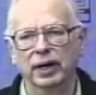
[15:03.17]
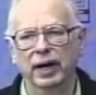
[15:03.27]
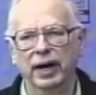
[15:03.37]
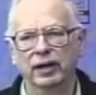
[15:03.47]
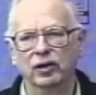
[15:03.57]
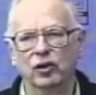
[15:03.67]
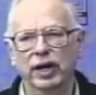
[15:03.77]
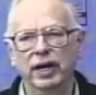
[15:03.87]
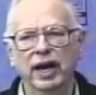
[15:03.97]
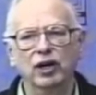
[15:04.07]
And
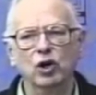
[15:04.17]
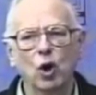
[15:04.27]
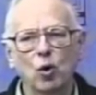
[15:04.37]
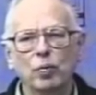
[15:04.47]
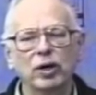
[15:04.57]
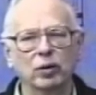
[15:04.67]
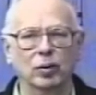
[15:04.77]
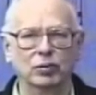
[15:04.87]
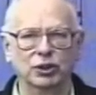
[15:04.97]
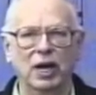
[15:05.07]
they had no
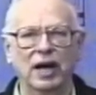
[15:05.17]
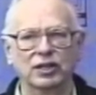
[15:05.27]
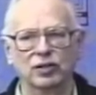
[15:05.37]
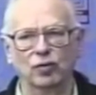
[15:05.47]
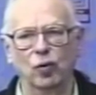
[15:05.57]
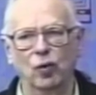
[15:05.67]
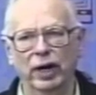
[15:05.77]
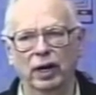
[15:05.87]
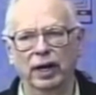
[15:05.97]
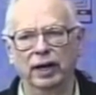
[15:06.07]
minimum size of a
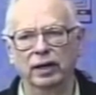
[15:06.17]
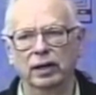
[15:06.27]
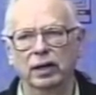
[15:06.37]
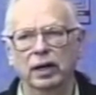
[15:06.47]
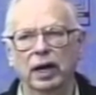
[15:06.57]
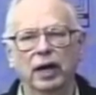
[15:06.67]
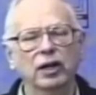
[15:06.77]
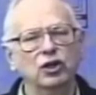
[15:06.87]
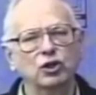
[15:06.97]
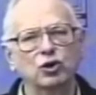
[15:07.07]
wetland.
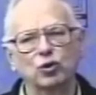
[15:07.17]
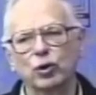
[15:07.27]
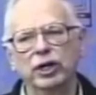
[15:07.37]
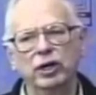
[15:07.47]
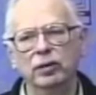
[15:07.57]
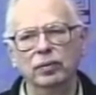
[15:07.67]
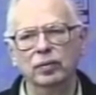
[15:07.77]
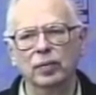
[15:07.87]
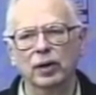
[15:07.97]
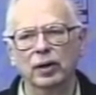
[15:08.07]
Any
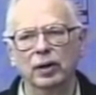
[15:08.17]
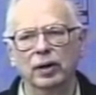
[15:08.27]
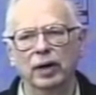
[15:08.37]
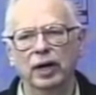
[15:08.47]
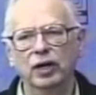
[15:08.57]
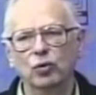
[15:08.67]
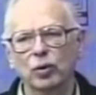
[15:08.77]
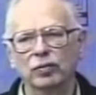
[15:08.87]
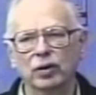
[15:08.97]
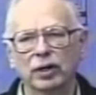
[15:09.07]
stream, any
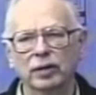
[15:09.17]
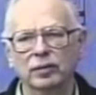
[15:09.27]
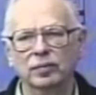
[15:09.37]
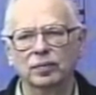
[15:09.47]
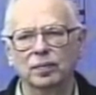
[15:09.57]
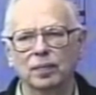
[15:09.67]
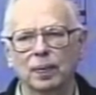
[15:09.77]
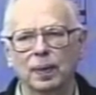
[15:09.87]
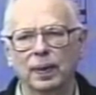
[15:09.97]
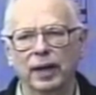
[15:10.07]
rivulet,
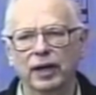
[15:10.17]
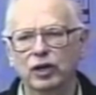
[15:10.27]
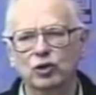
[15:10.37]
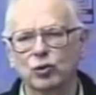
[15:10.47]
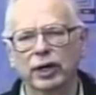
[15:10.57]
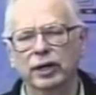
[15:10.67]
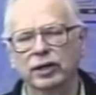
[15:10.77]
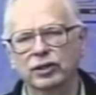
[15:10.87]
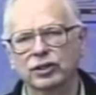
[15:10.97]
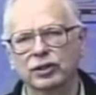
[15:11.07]
any
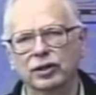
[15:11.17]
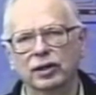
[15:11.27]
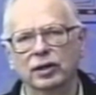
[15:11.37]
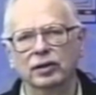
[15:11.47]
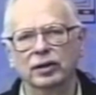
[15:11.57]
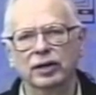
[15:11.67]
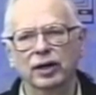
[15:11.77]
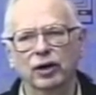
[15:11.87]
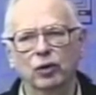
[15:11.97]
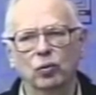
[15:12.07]
drainage that
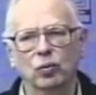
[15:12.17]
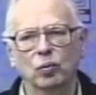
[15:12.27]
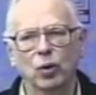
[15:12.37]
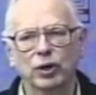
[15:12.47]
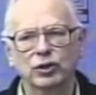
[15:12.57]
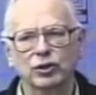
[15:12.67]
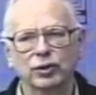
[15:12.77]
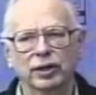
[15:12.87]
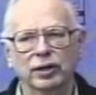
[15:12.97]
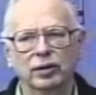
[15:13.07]
carried
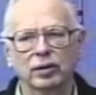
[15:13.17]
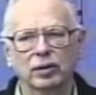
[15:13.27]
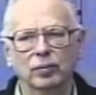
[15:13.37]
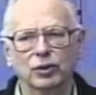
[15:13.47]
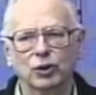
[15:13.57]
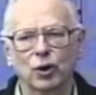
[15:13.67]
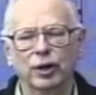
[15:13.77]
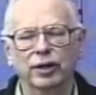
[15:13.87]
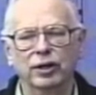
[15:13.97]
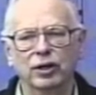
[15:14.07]
moisture in it a
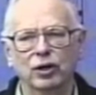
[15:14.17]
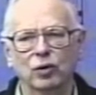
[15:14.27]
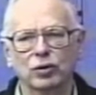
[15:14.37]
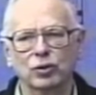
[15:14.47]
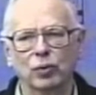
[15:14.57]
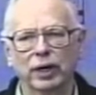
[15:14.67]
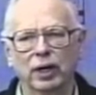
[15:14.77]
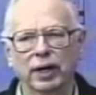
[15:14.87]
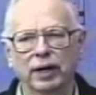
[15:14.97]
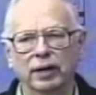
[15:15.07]
majority of the year was a
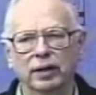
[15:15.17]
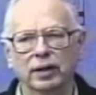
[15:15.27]
wetland.